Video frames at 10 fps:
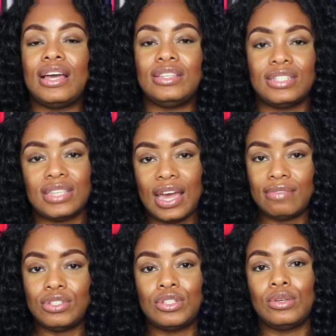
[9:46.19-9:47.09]
I just
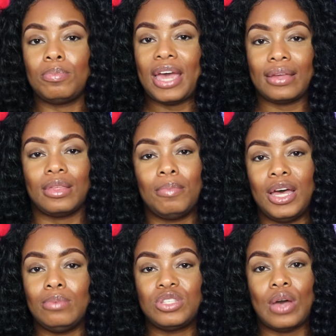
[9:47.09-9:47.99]
have to pack them
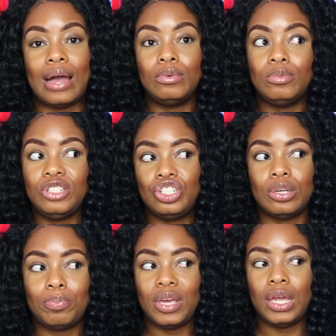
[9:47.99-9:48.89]
up. So I will be
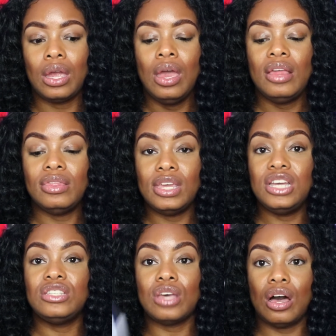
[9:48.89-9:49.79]
shipping
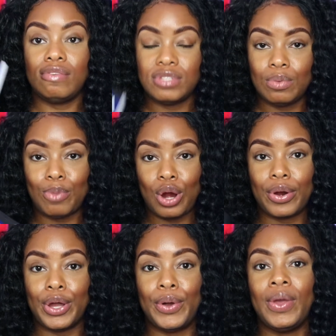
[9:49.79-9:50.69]
these off
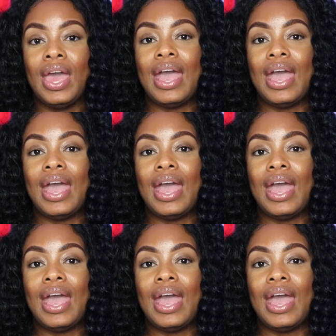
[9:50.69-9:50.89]
tomorrow.